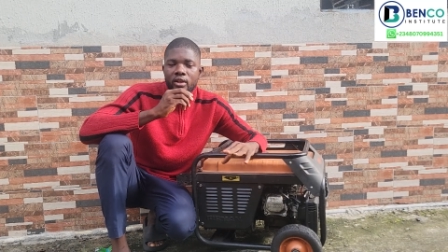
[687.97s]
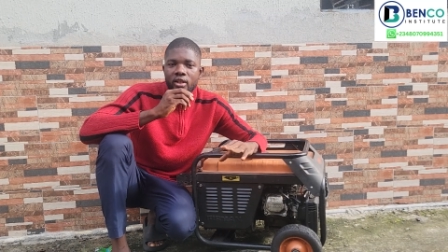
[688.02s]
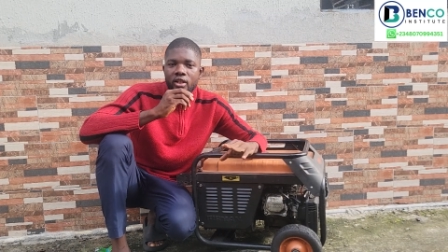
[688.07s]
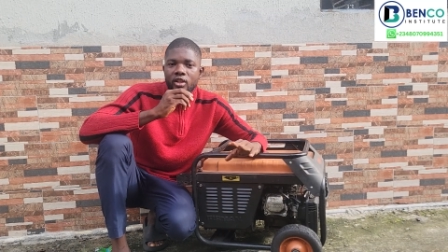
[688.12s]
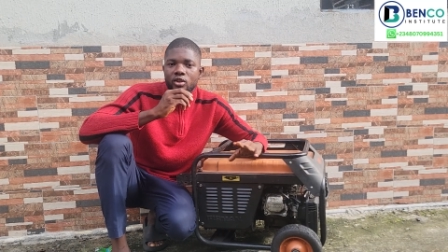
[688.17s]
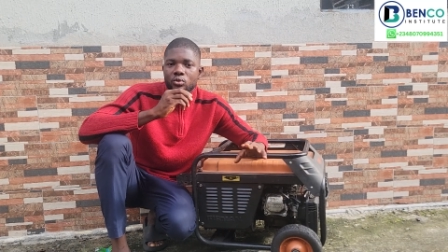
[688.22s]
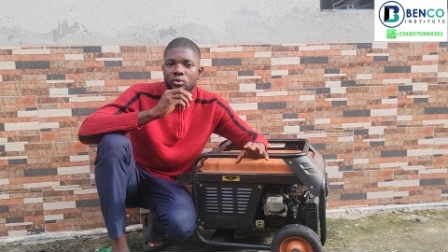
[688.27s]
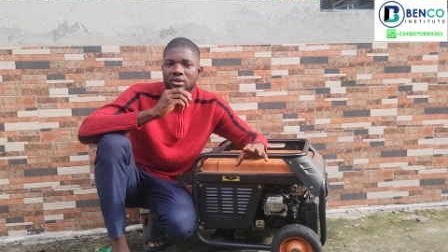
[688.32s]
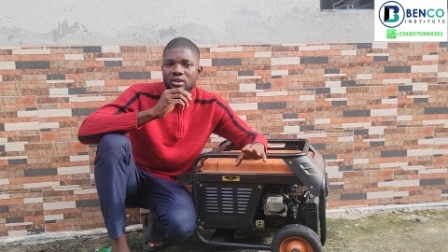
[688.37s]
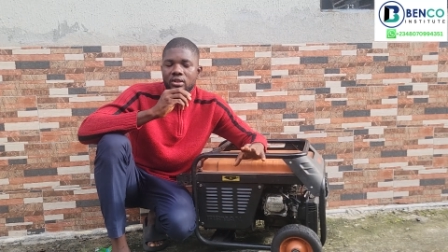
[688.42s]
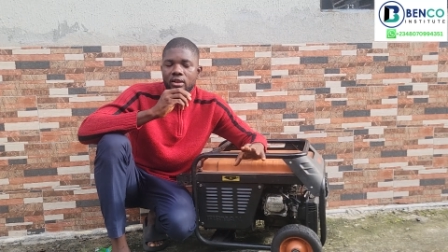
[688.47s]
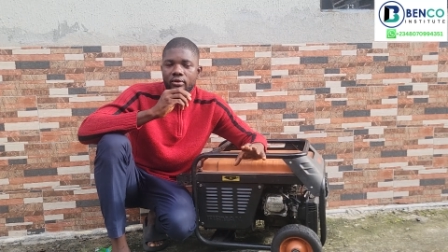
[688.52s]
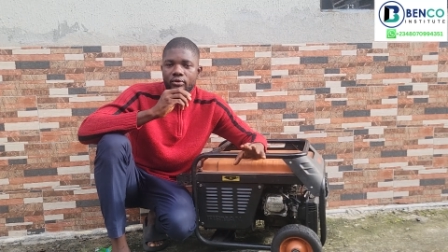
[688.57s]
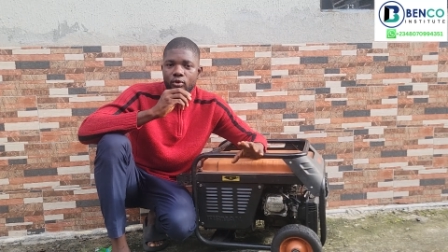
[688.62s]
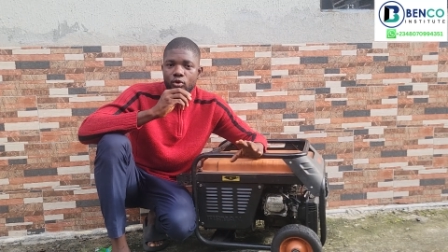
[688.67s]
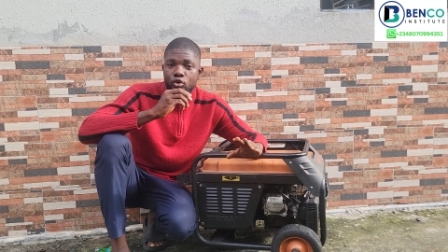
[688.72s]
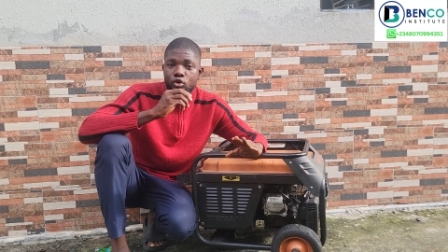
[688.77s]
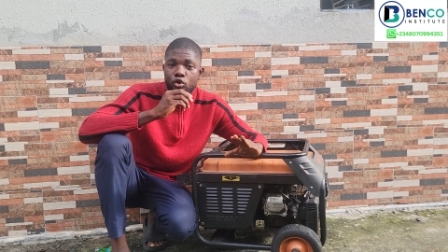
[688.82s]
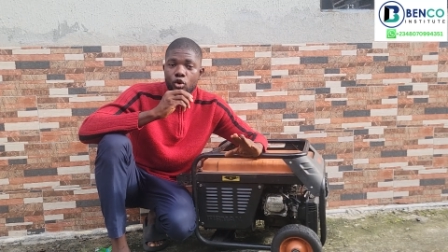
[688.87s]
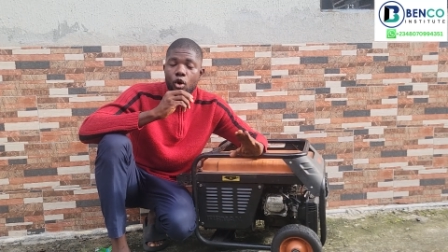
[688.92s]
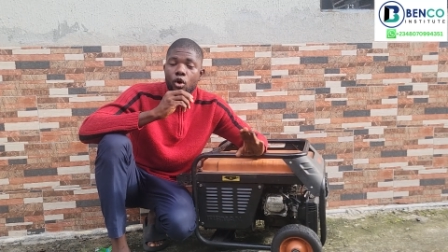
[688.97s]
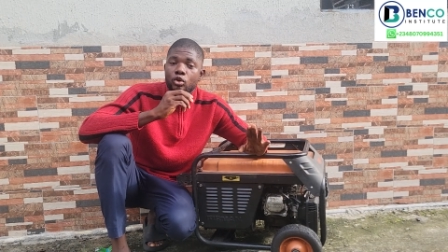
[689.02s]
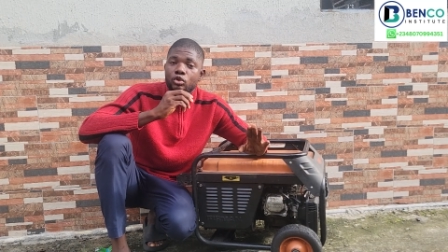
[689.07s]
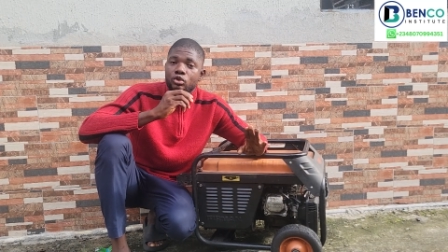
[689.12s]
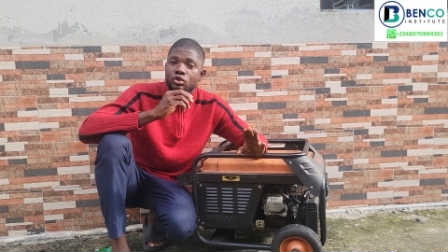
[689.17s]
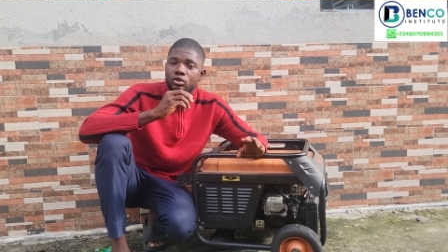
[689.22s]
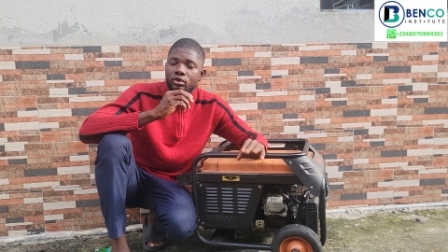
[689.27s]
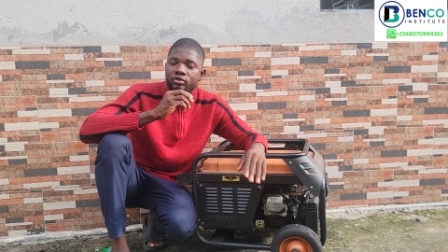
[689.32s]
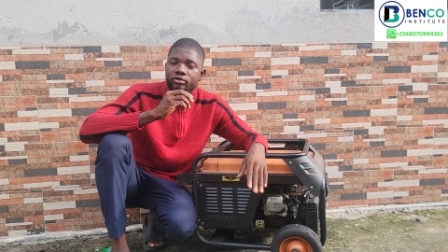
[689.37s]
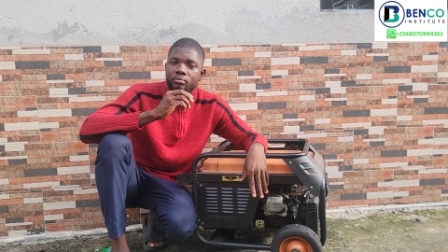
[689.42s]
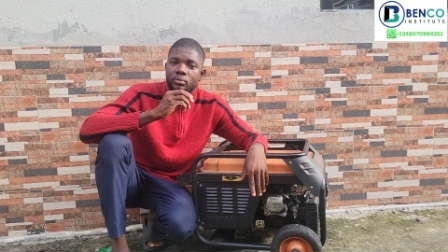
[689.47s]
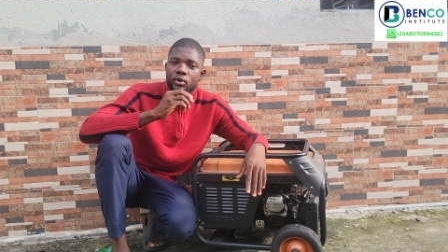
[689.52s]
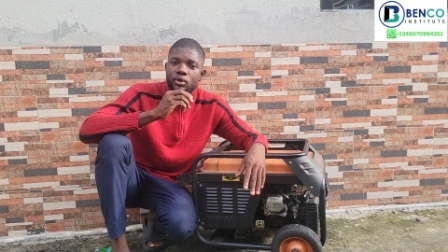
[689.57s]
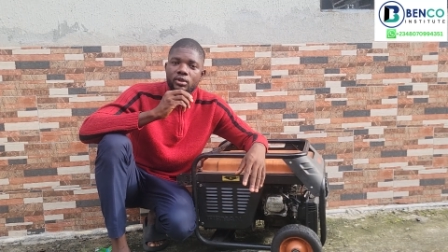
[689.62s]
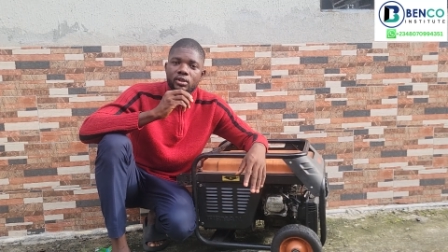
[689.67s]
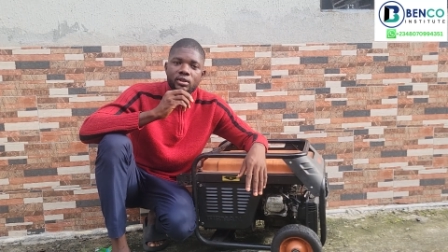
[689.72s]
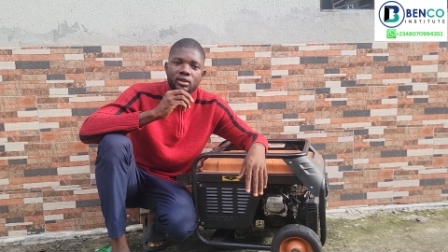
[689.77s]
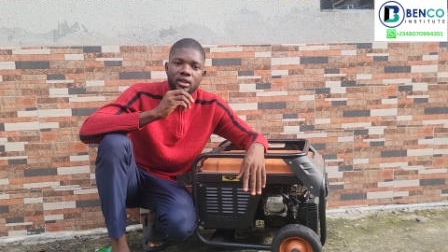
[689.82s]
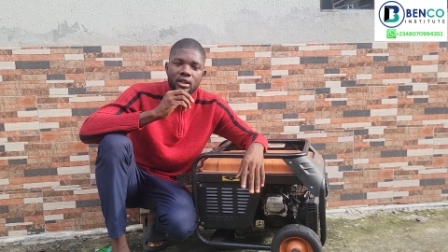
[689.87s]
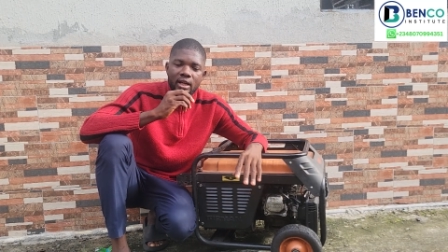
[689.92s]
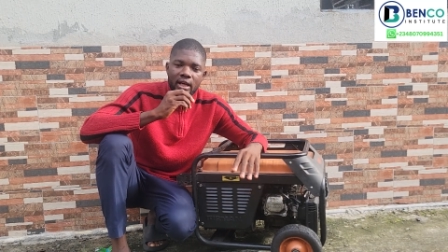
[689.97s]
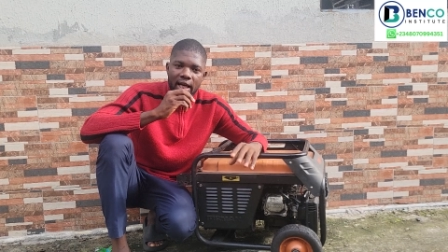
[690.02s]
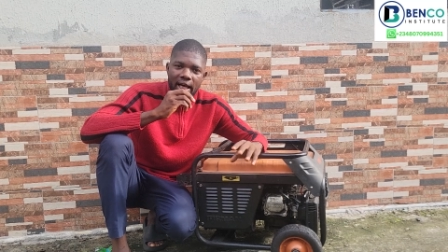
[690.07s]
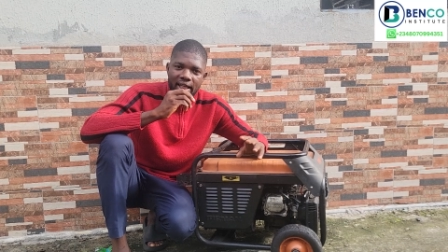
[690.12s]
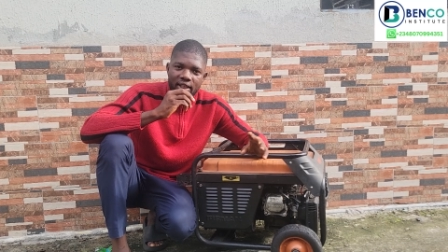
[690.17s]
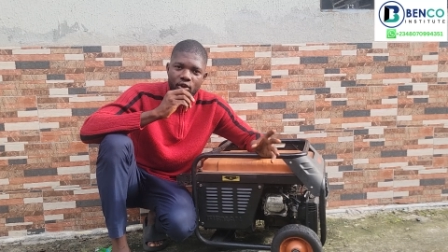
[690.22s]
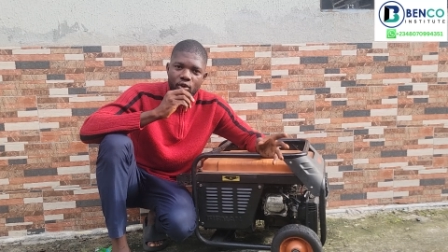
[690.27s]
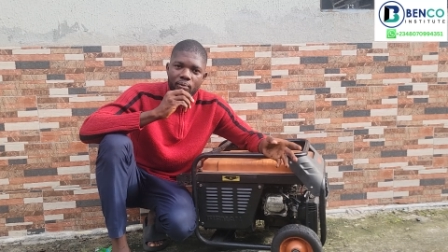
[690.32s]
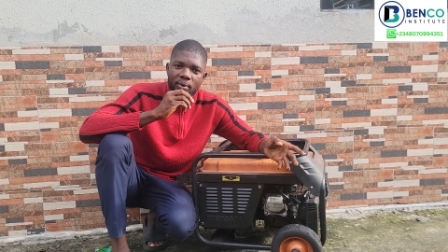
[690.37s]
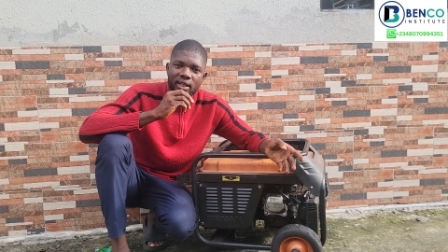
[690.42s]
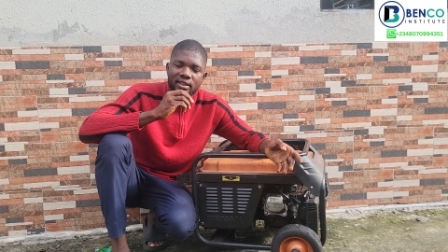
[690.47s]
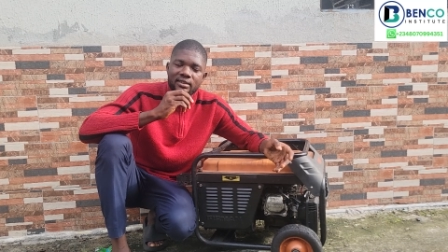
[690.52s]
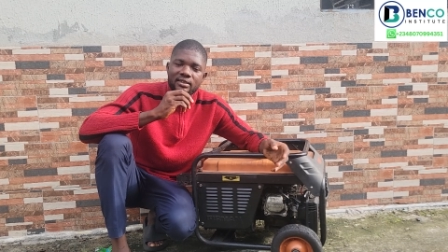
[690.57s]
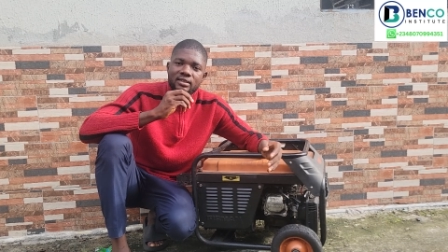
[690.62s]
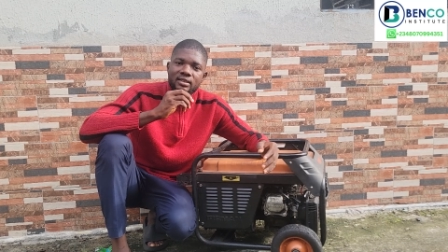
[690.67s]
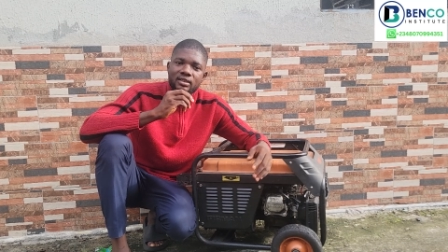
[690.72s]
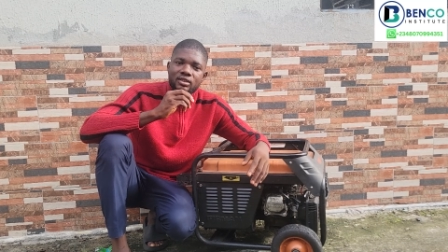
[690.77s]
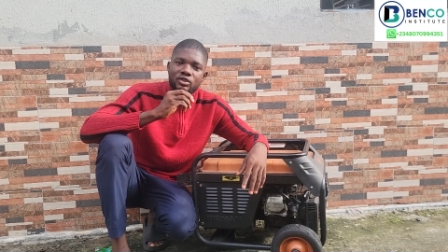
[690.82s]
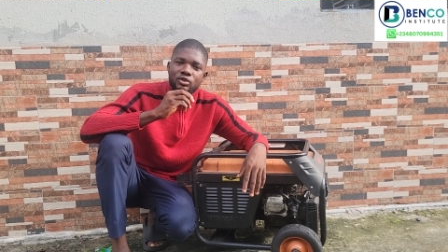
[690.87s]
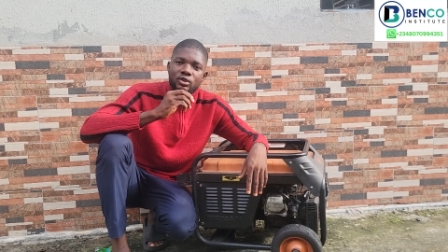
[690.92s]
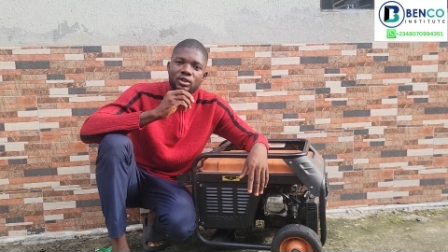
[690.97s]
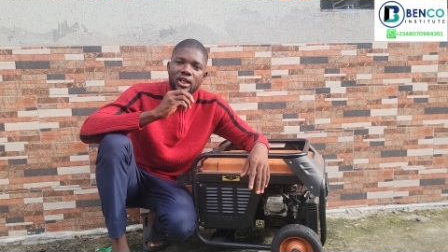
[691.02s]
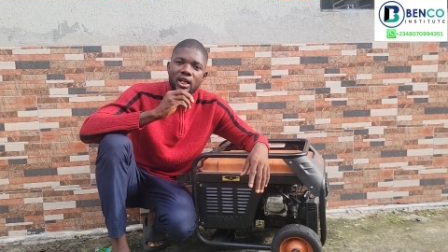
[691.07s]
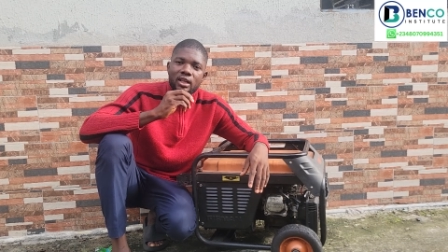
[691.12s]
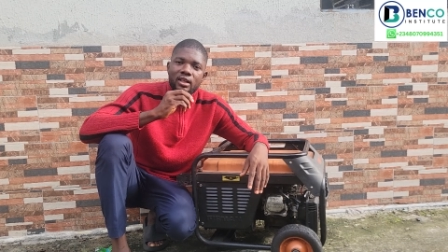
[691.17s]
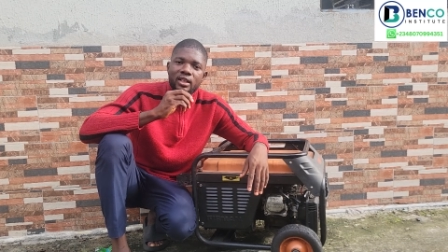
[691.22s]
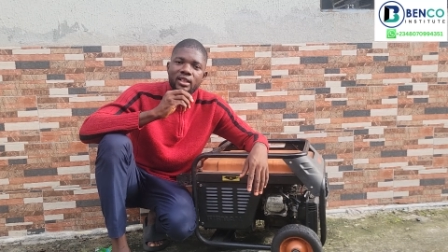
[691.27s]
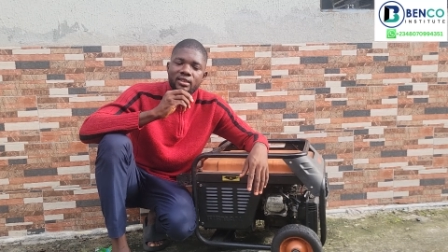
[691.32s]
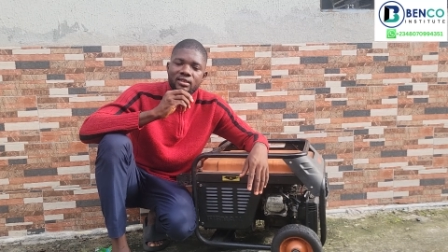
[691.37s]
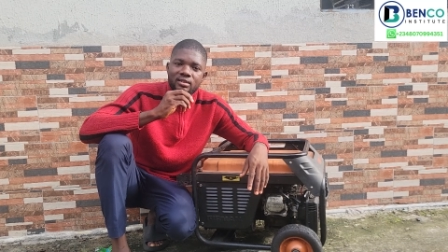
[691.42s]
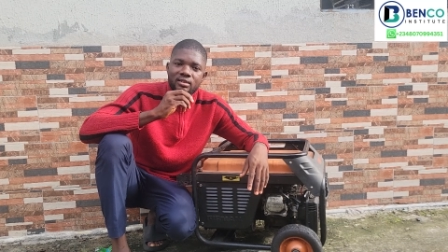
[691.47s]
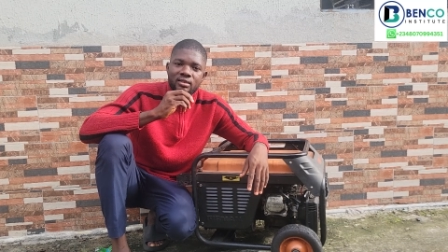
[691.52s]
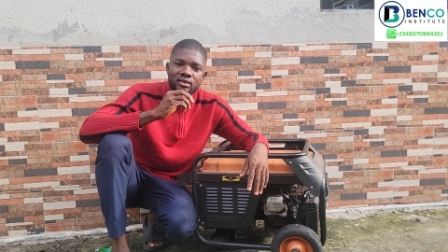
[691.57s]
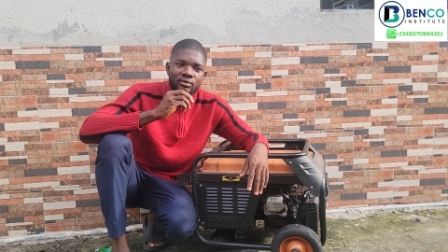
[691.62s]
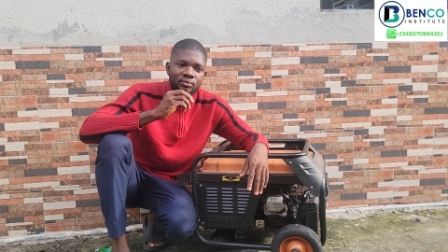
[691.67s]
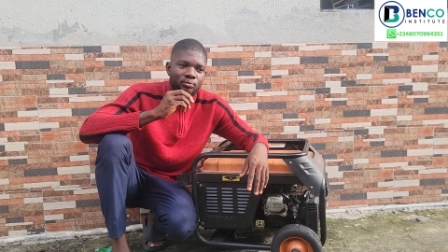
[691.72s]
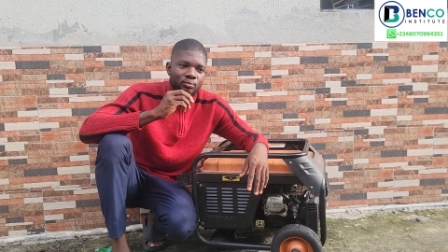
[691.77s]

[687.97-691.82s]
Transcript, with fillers: It will save you tons of money. And number six on our list,